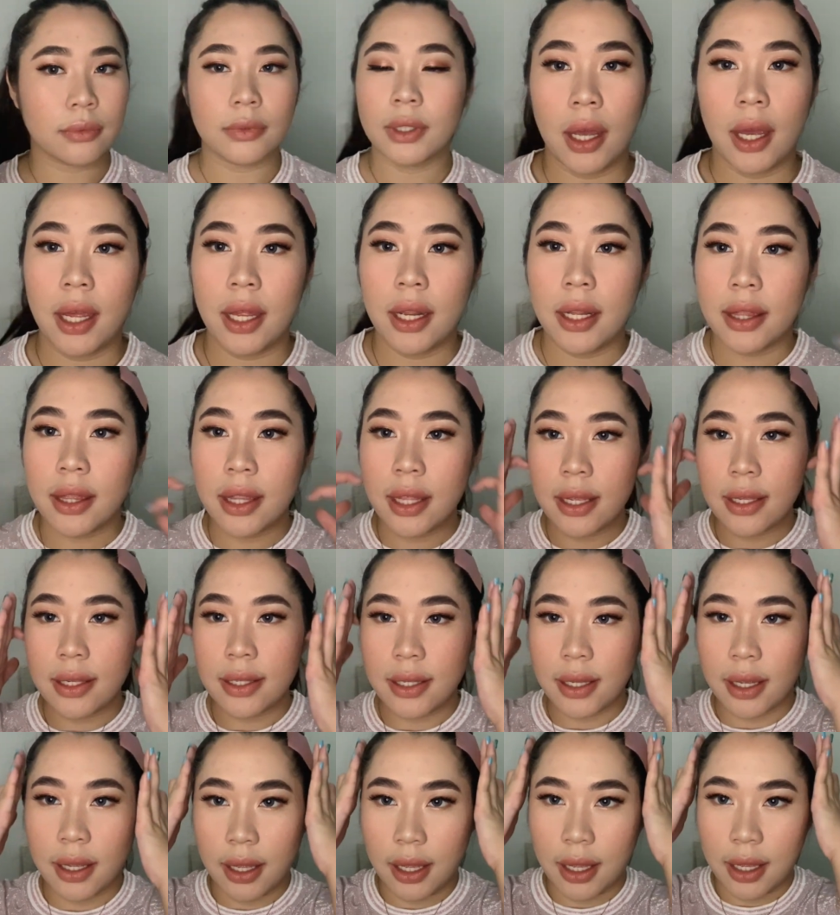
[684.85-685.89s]
And this
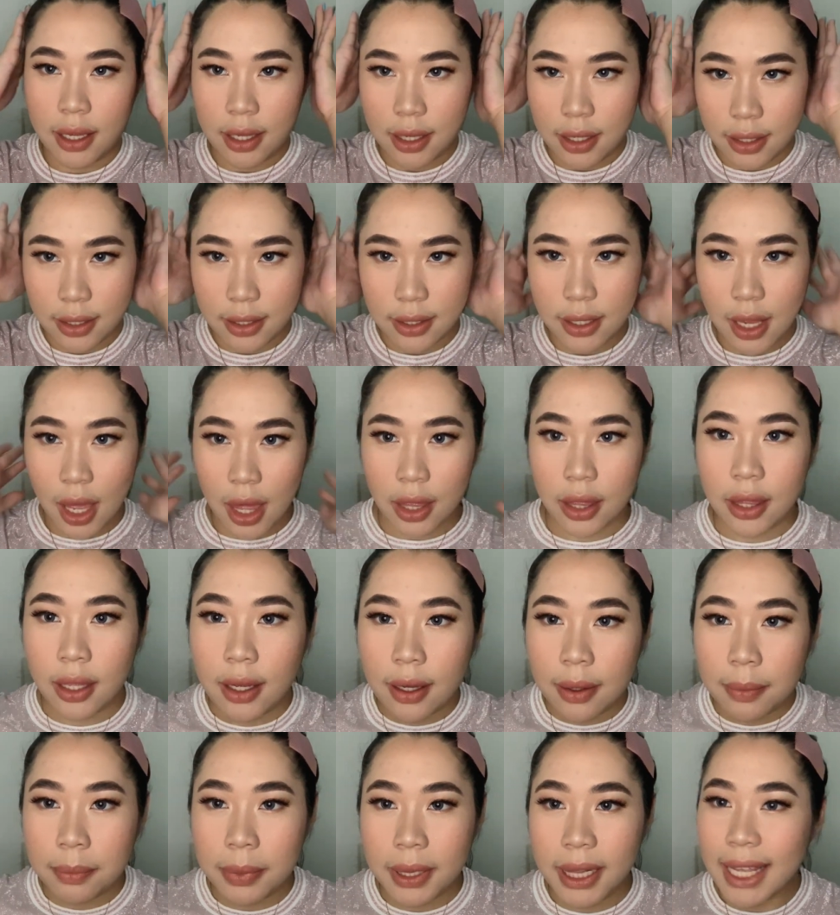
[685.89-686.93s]
is the
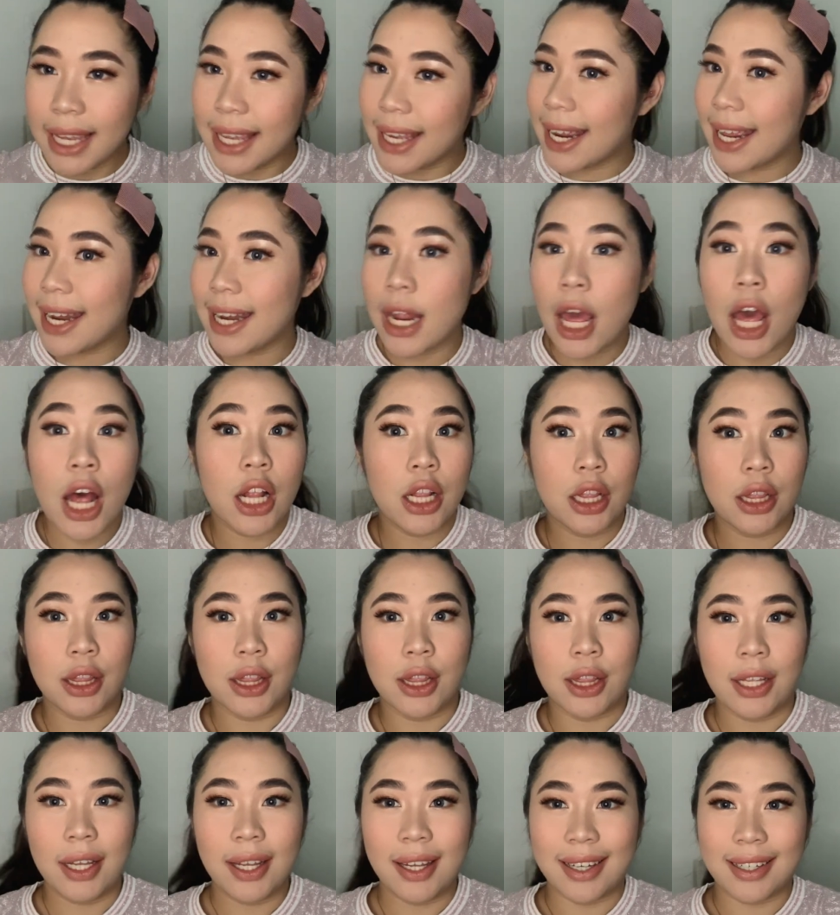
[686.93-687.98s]
completed
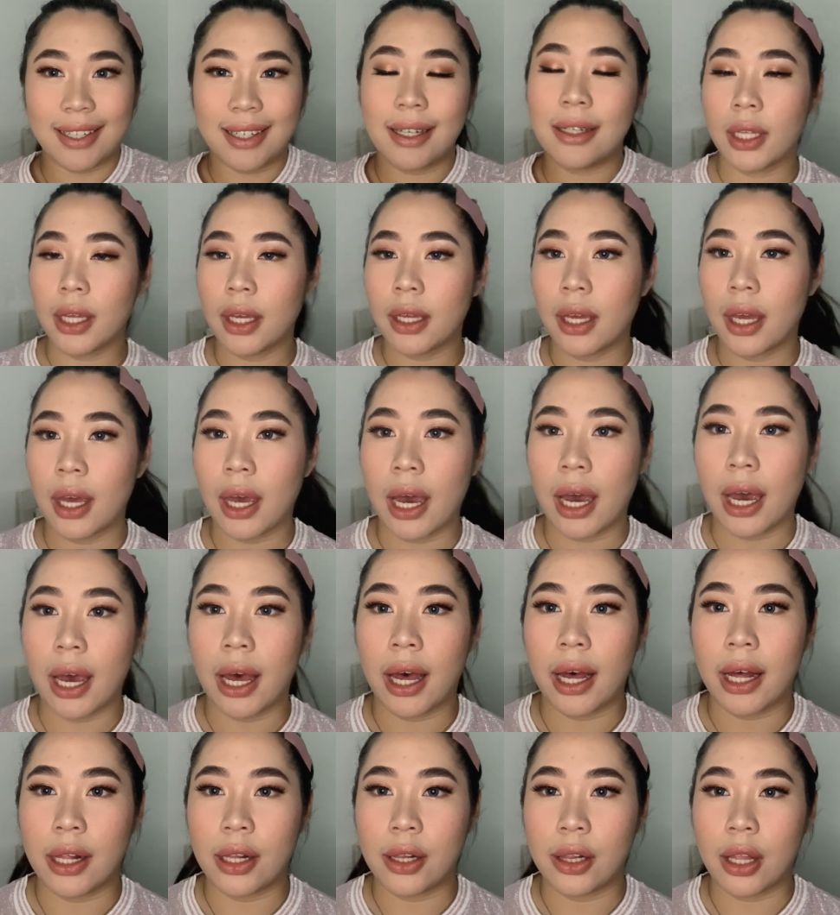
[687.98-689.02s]
look.
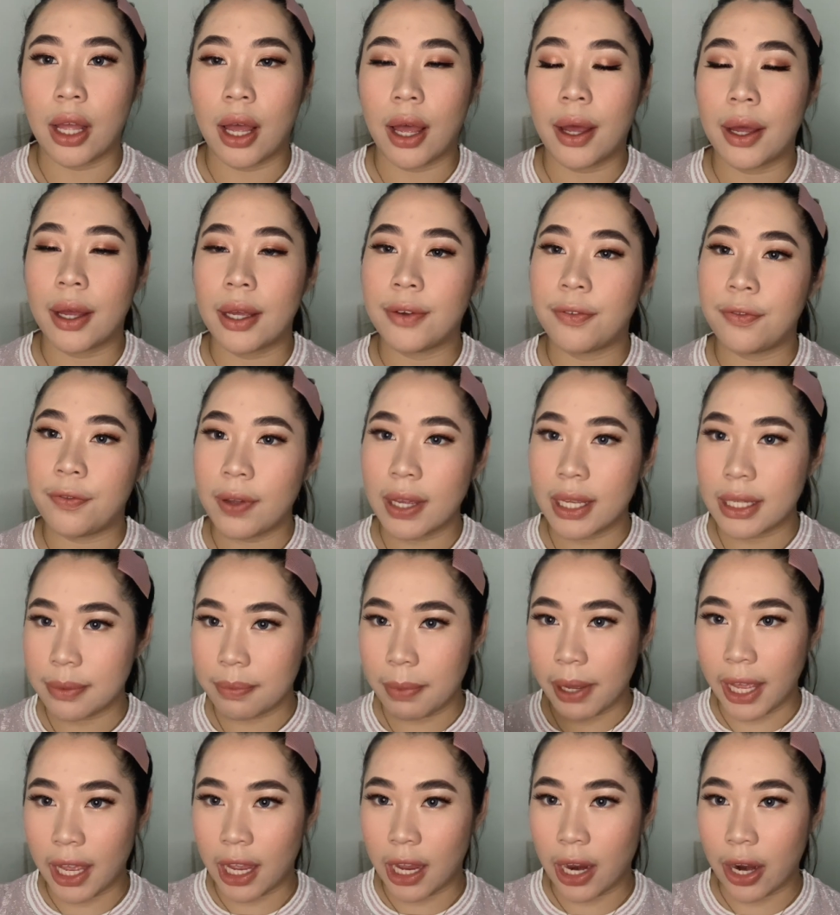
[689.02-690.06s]
I'll fix my
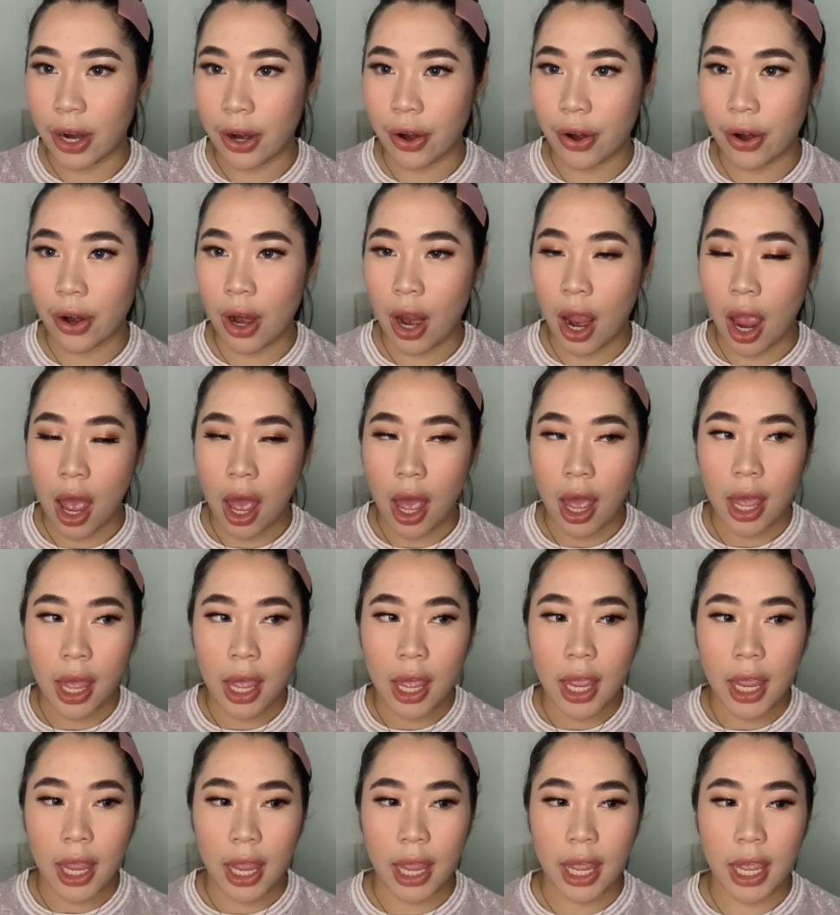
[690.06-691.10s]
hair
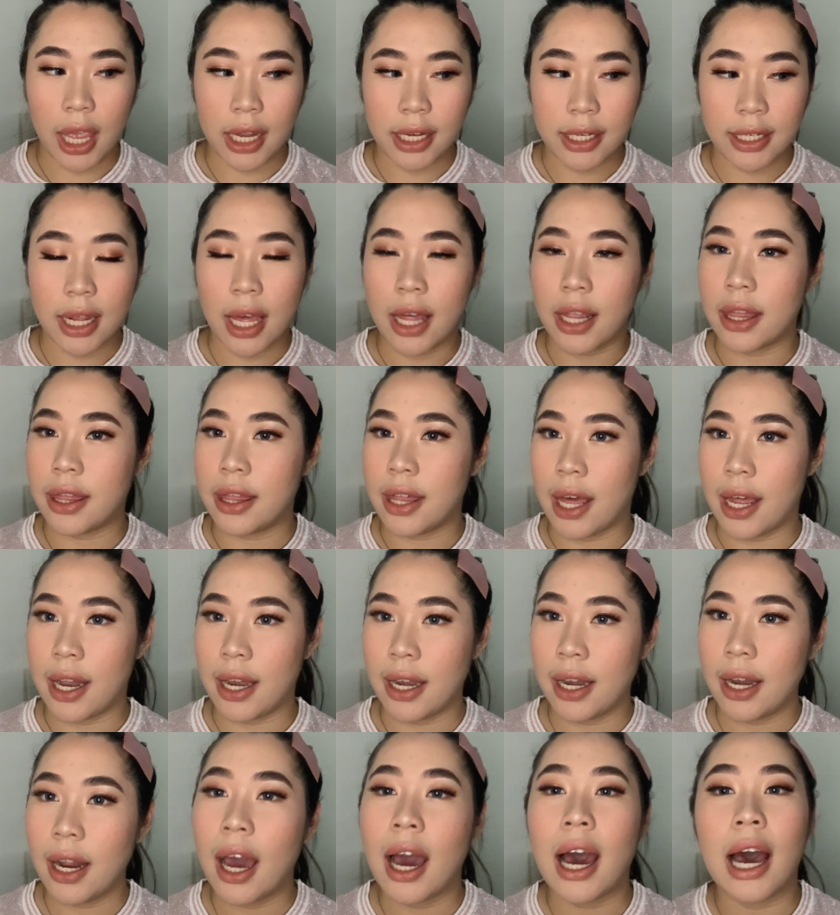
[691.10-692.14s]
and
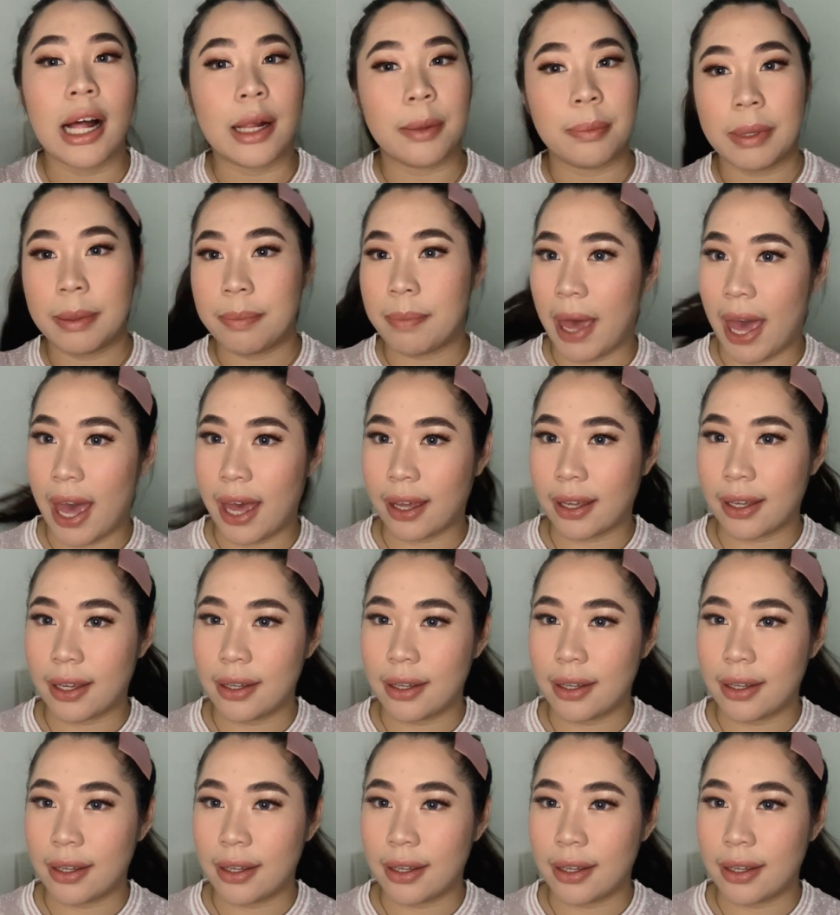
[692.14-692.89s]
then I'll be back.